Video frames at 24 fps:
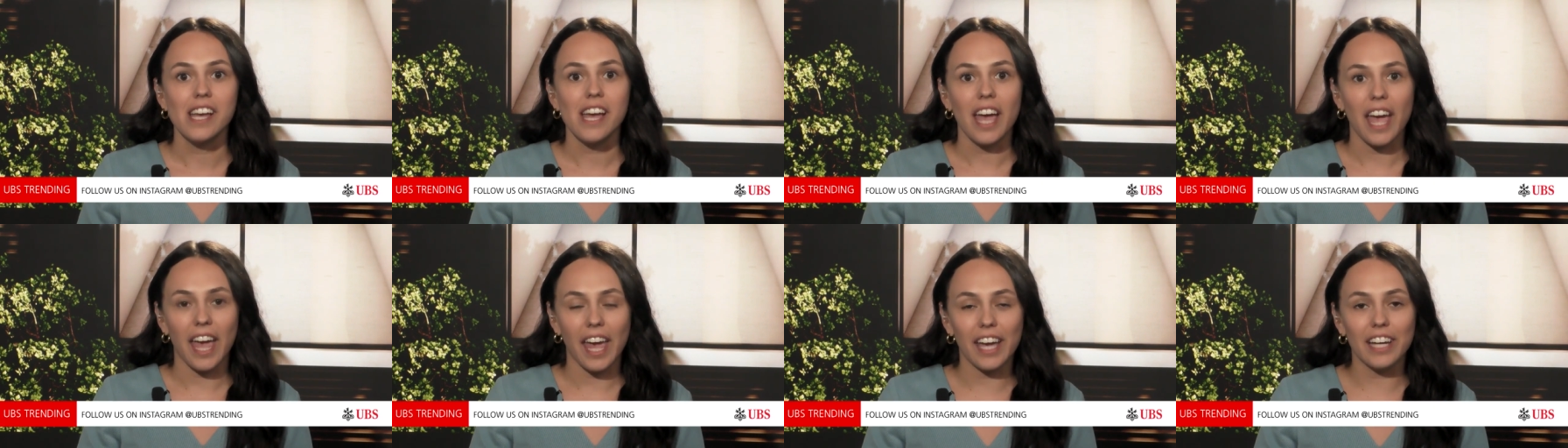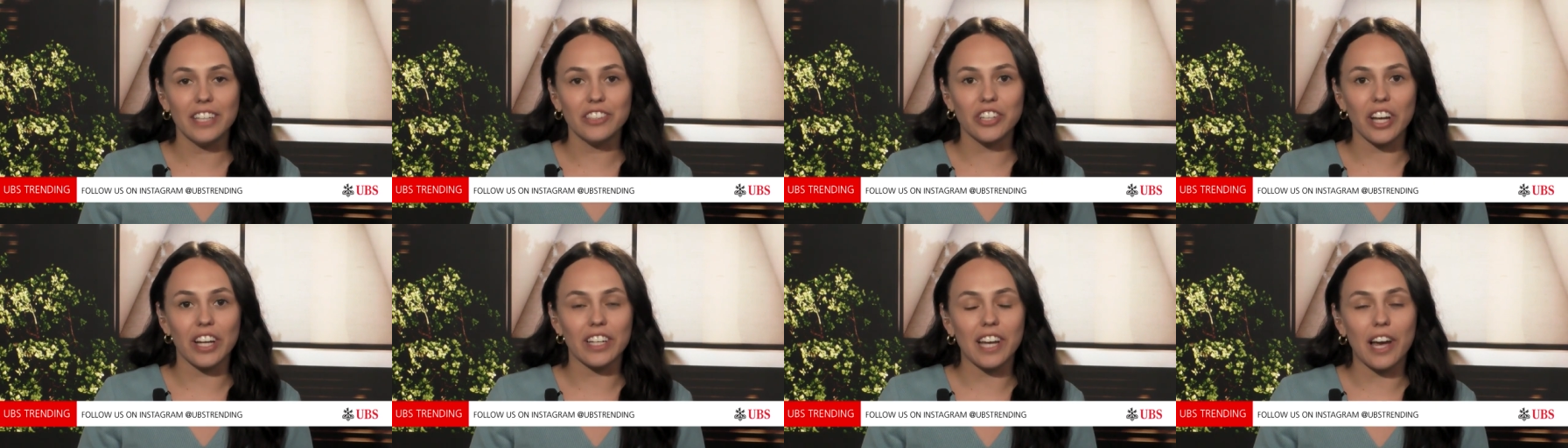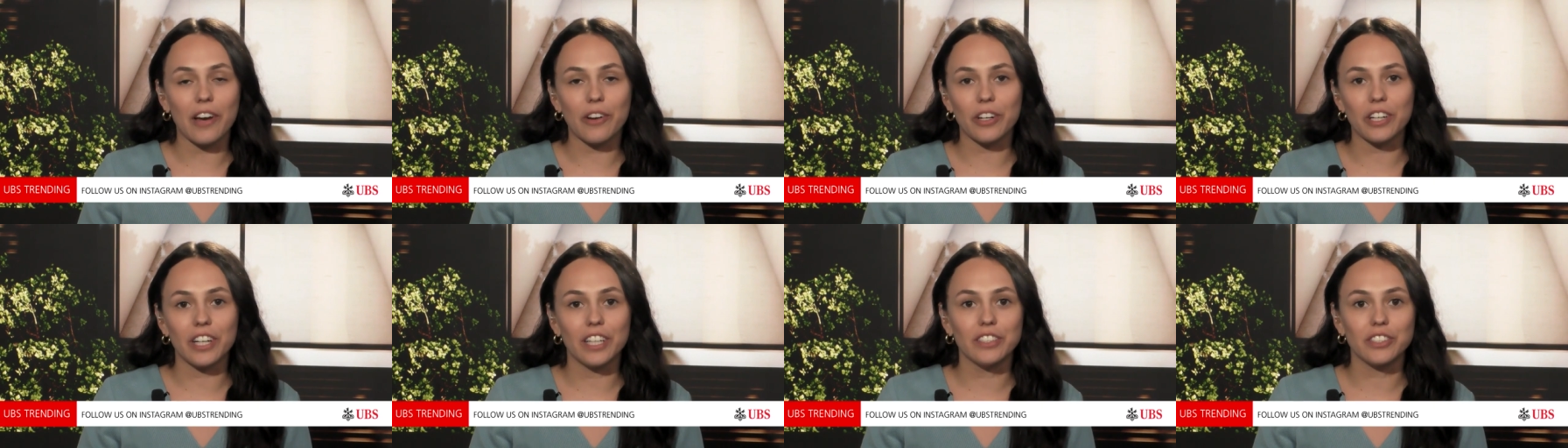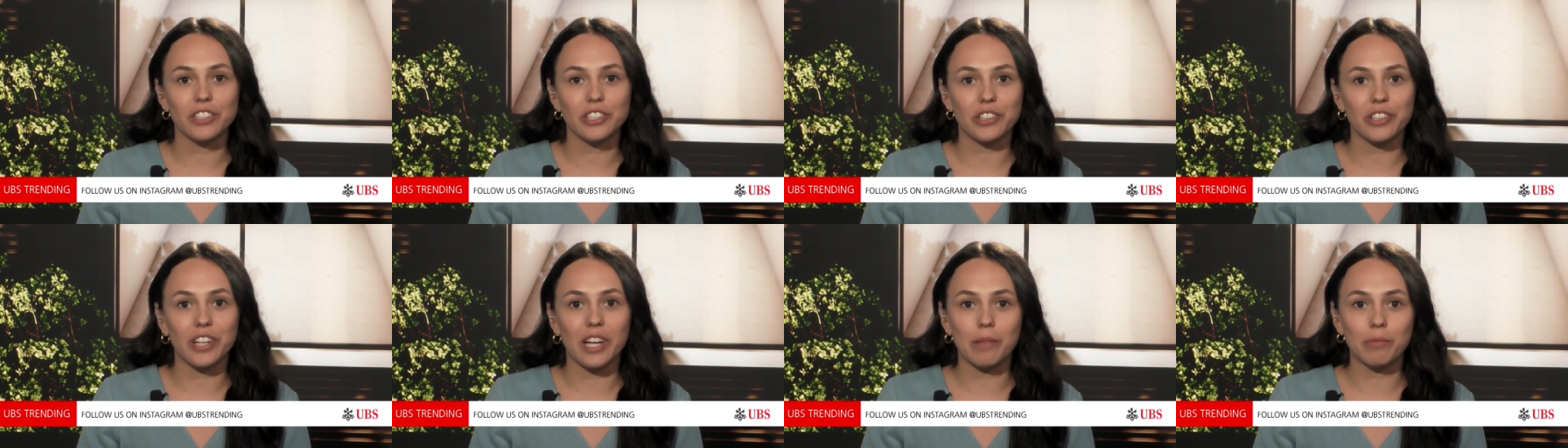And check out our
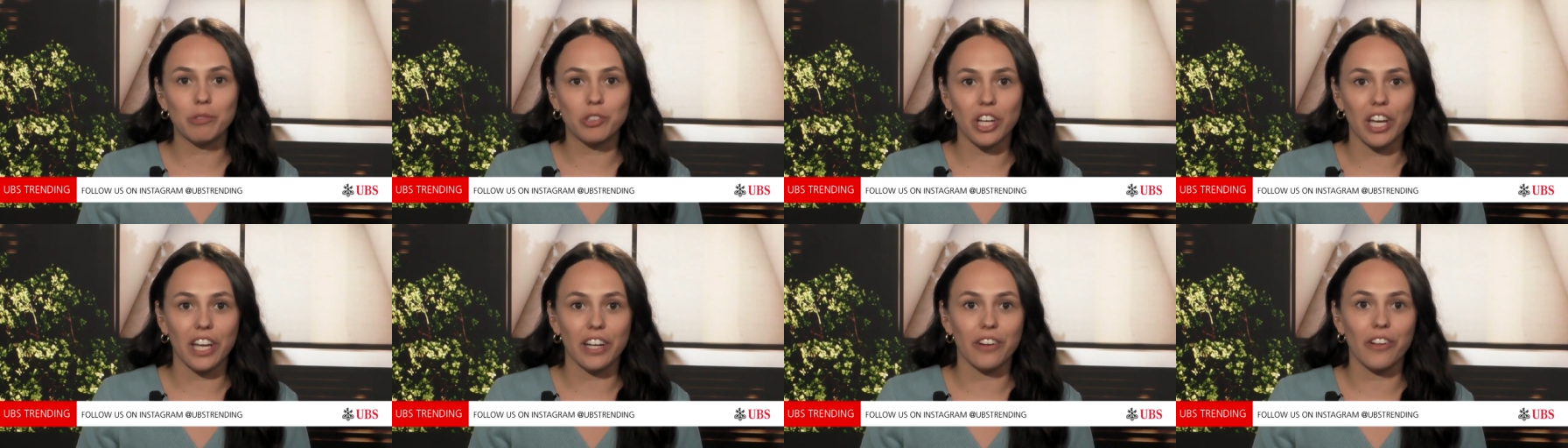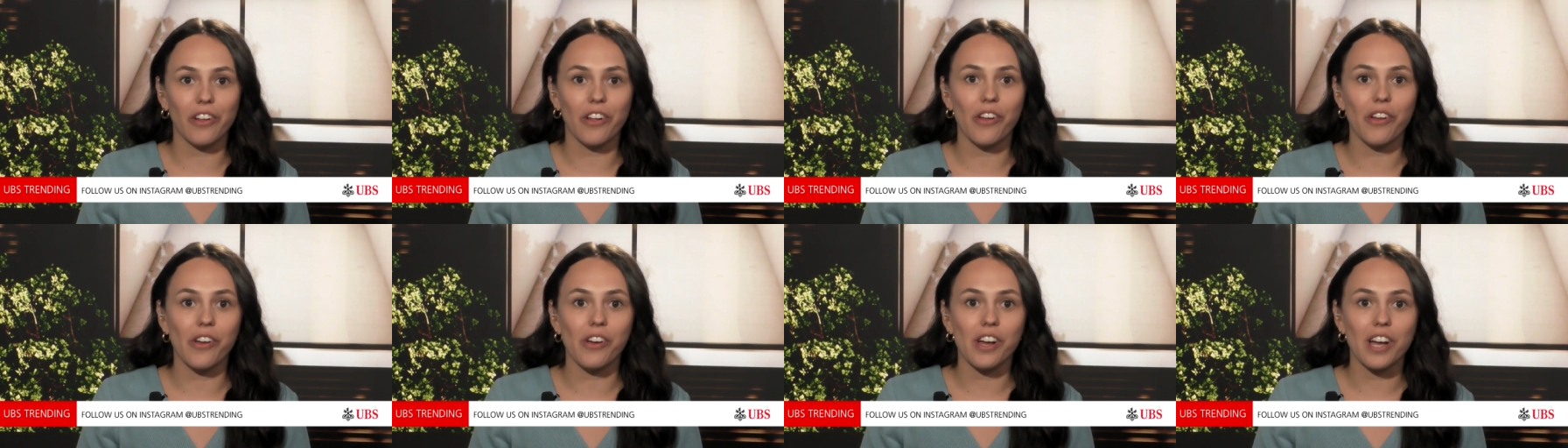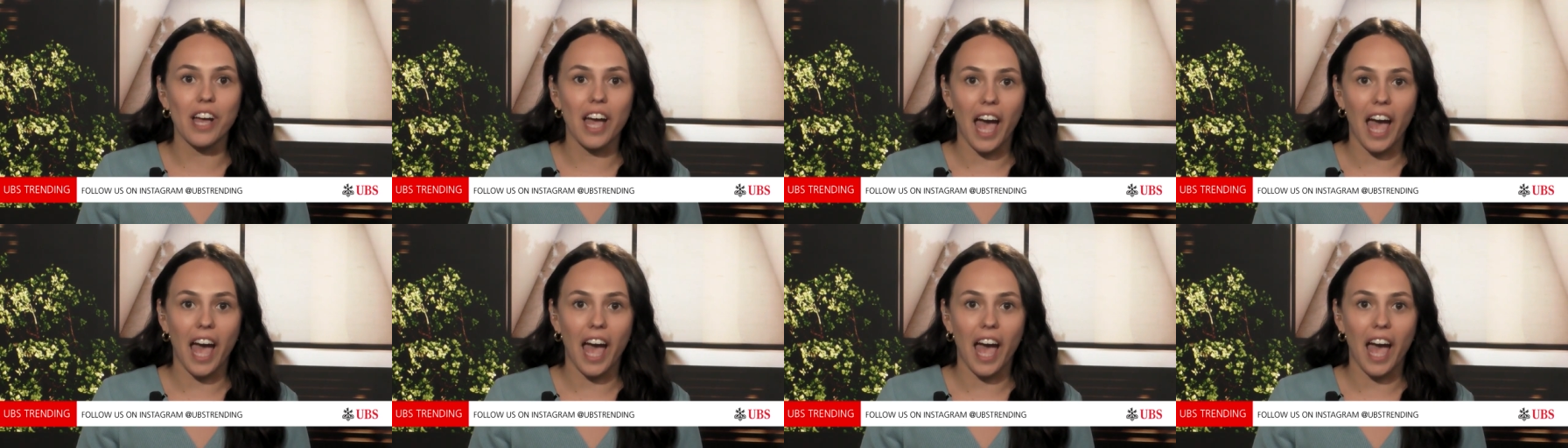Instagram channel